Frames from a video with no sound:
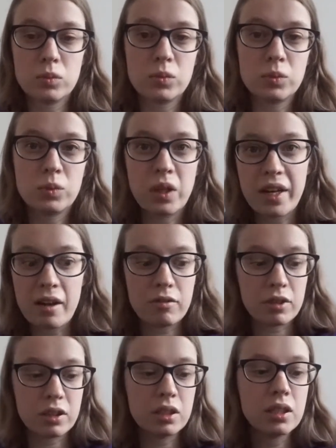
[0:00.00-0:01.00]

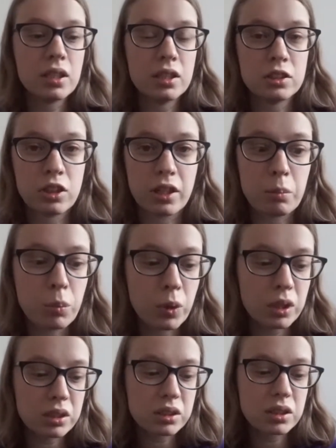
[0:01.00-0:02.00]
whatever, not
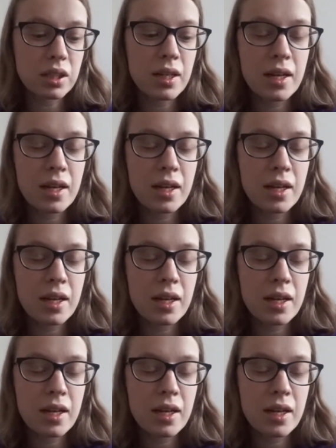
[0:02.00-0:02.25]
important.